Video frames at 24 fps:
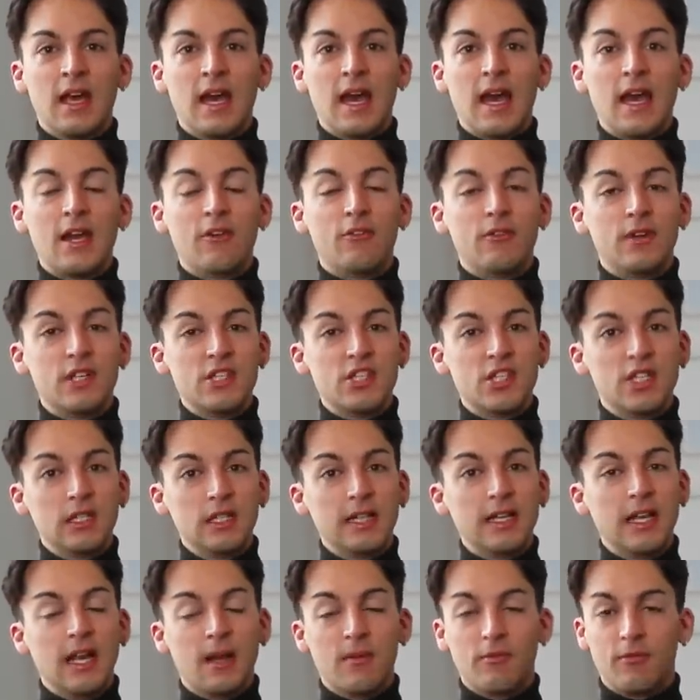I
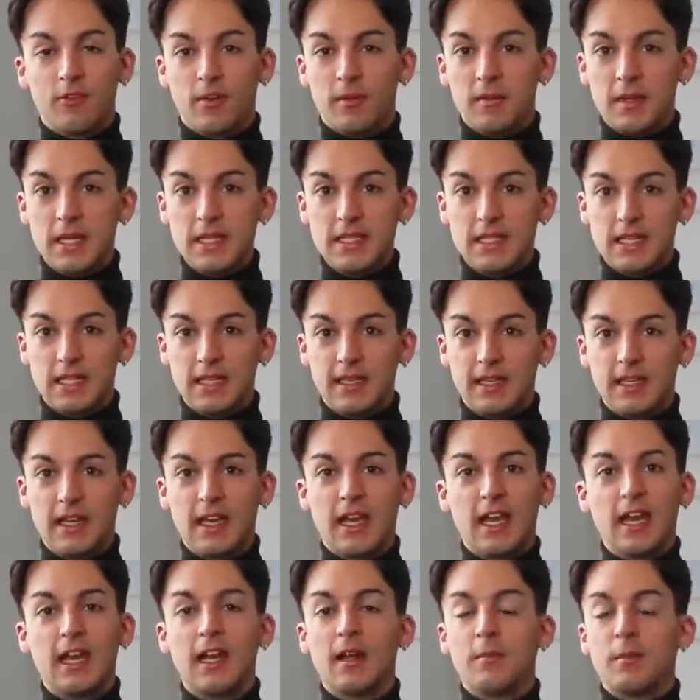originally come from Italy
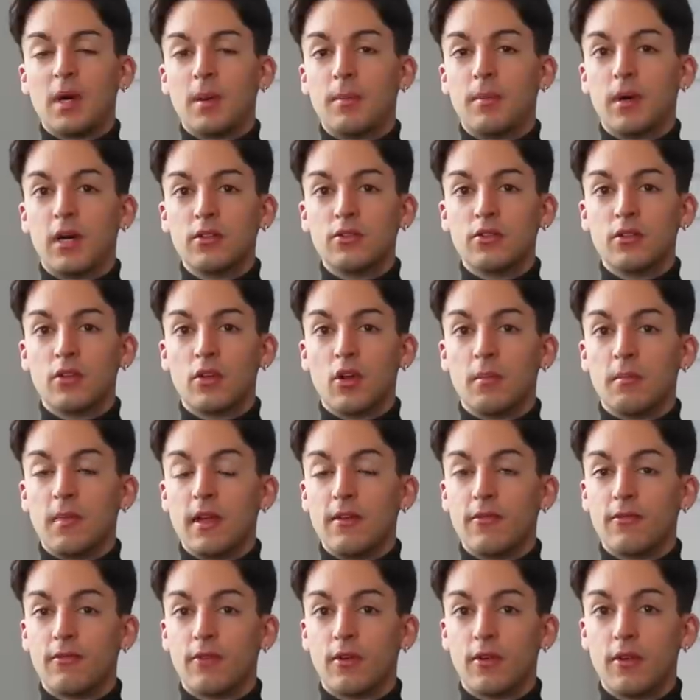and I'm about to go on my
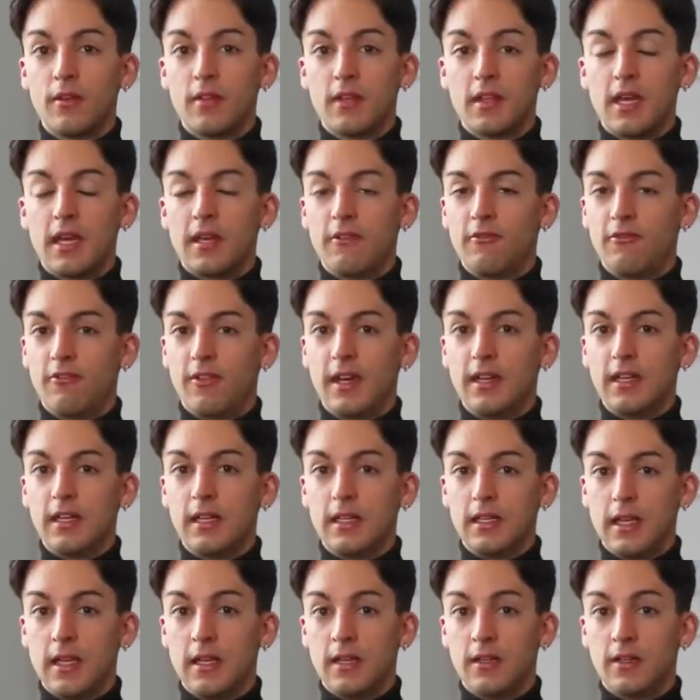fourth and final
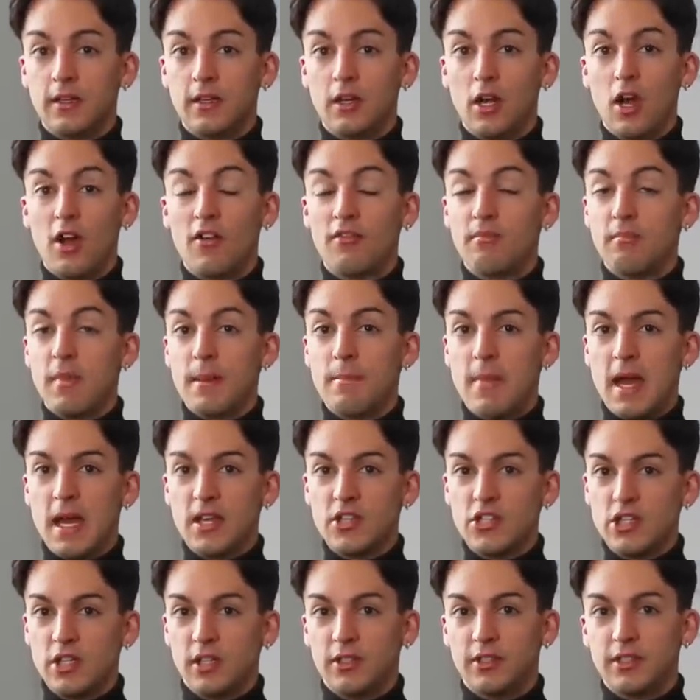year of my
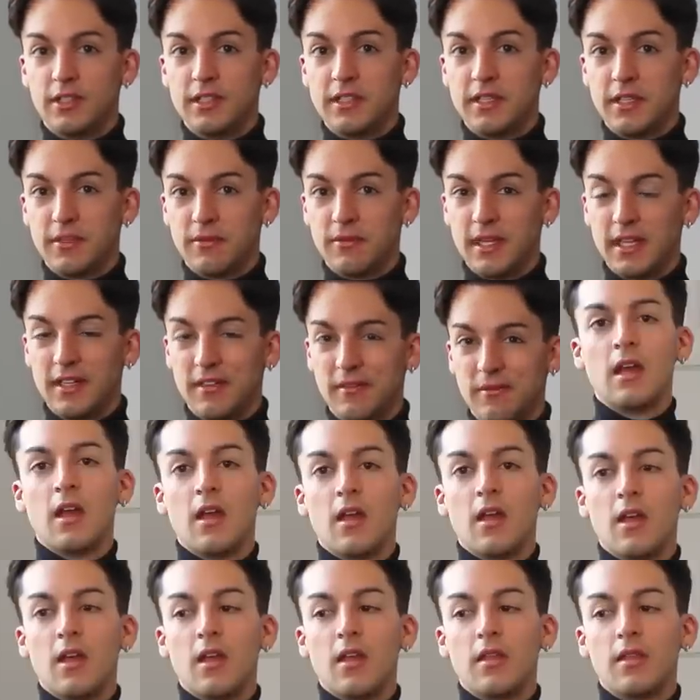bachelor's degree.
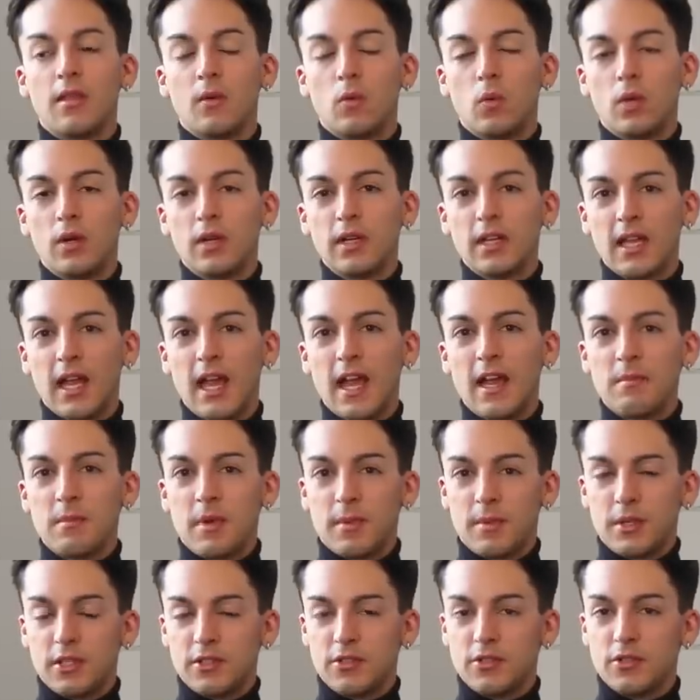The work I'm
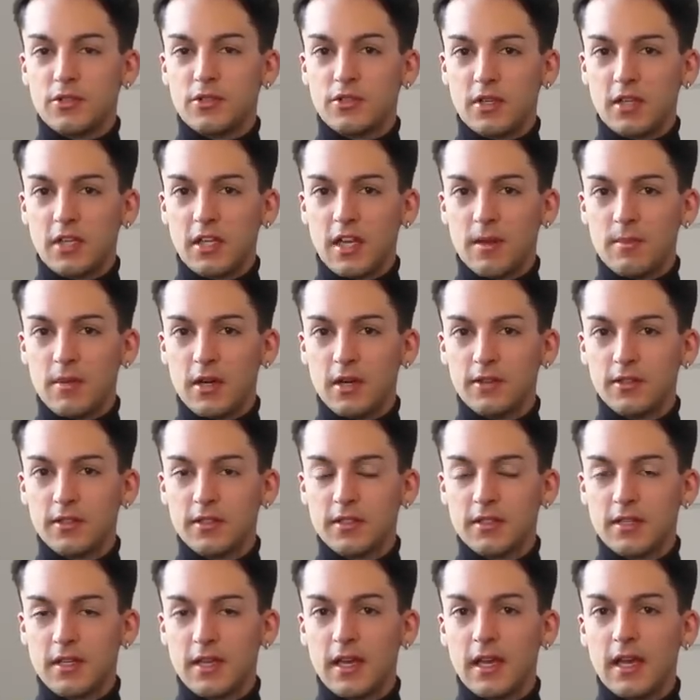about to talk about
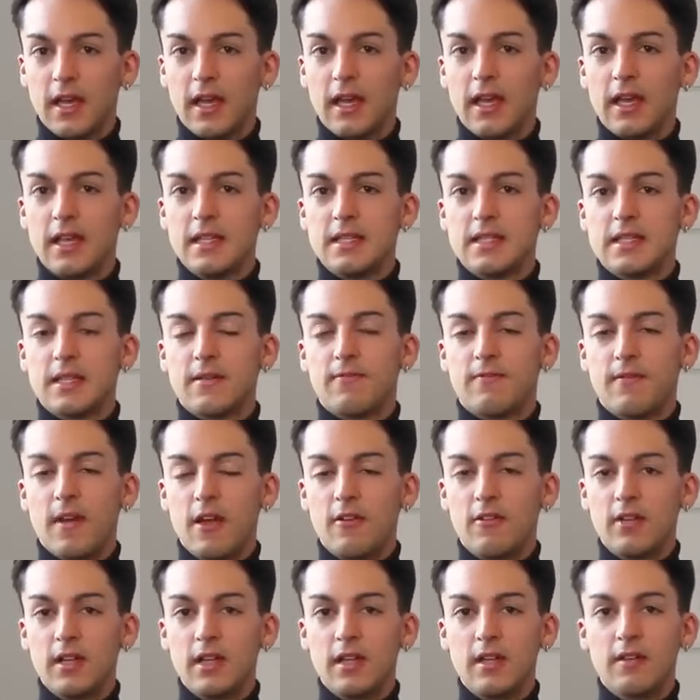is a
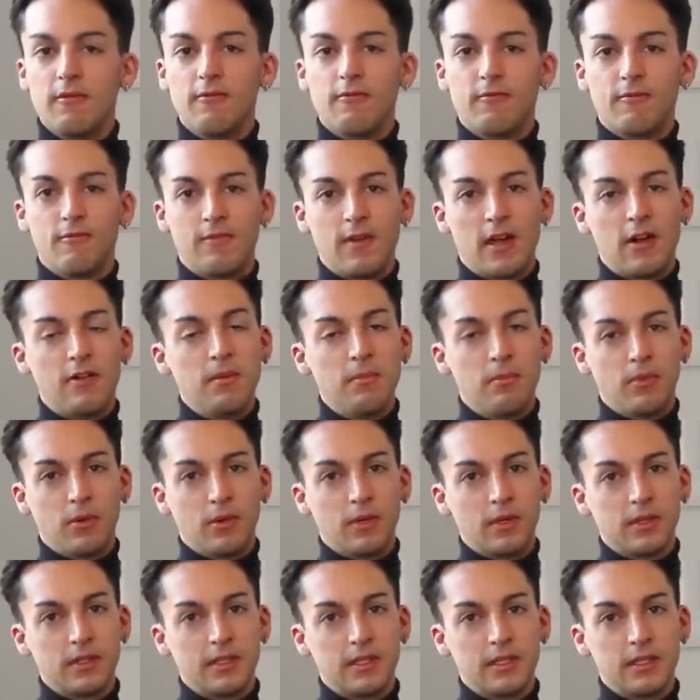very, very
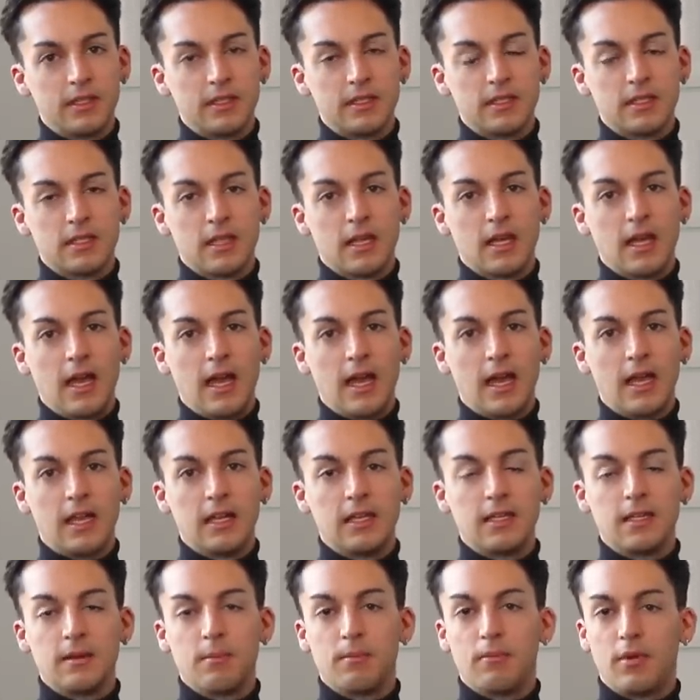important
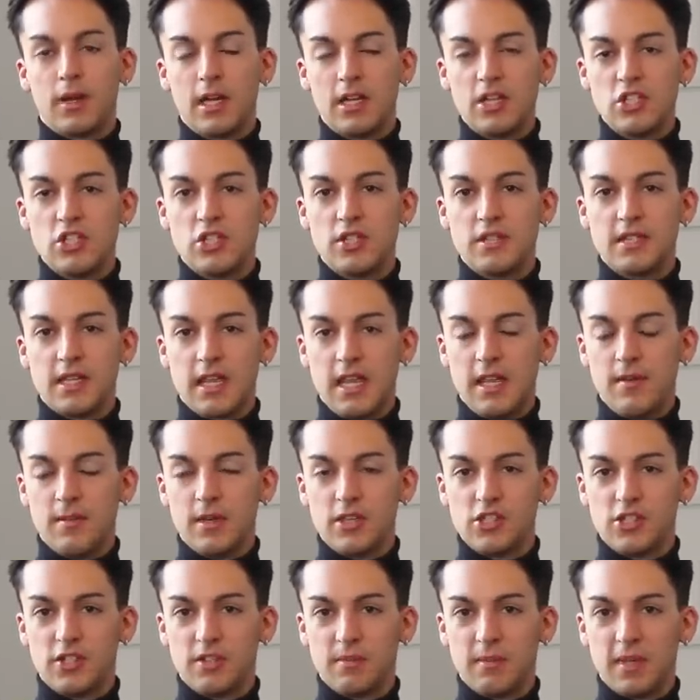and precious
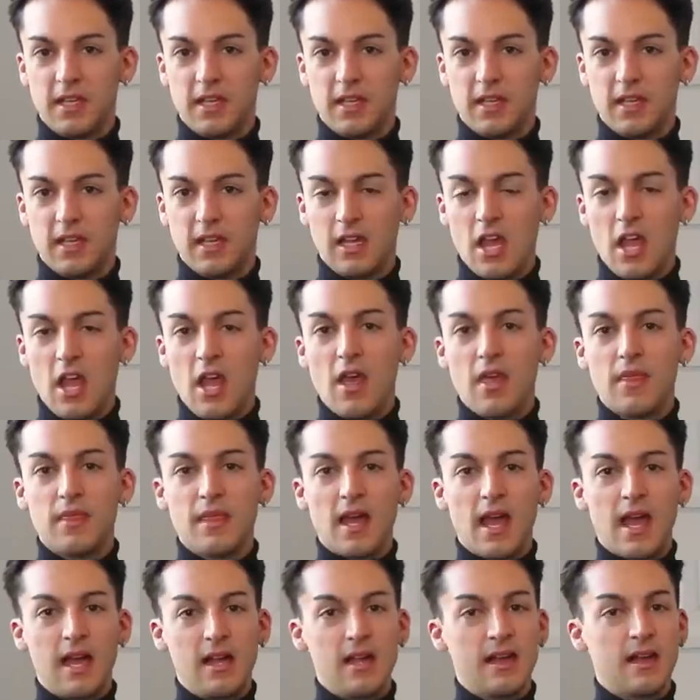image to me
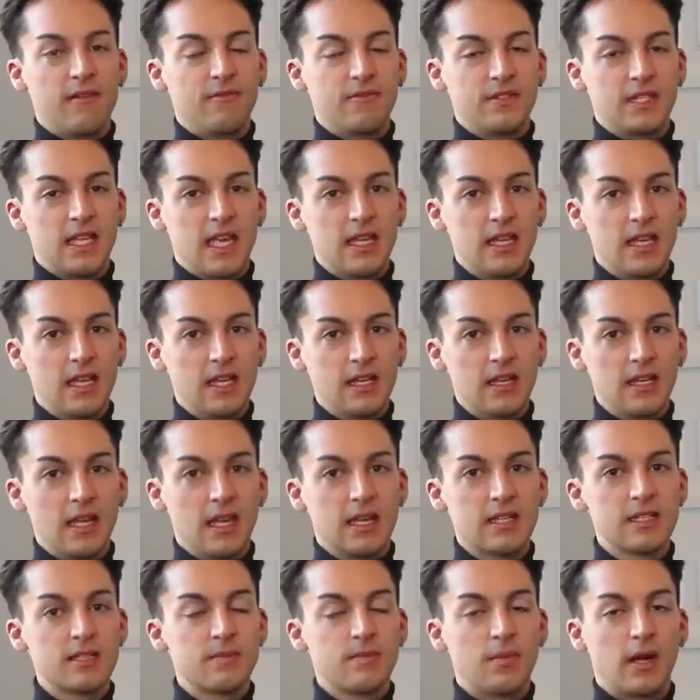that I have taken
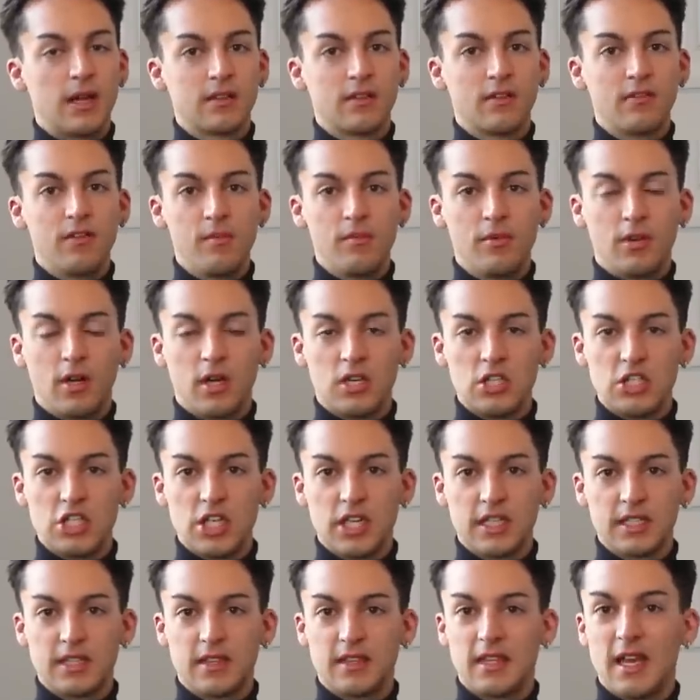as part of a
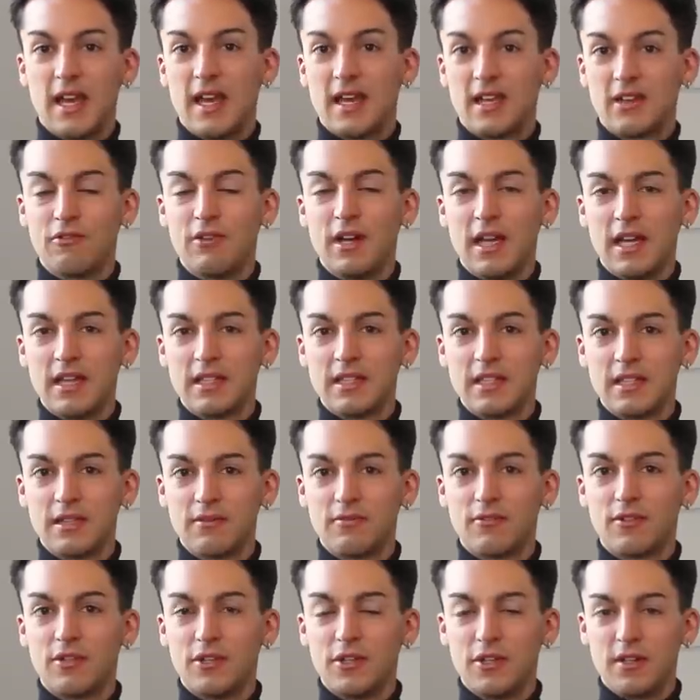project that I created
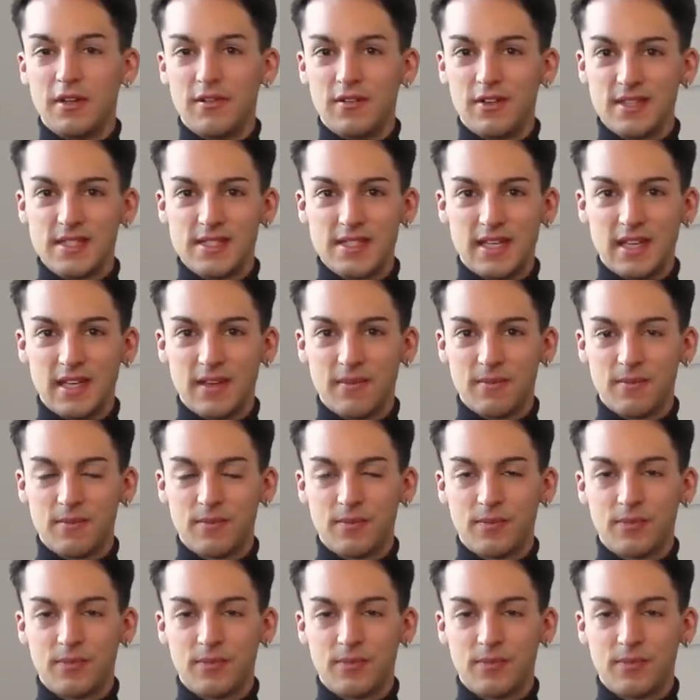for university.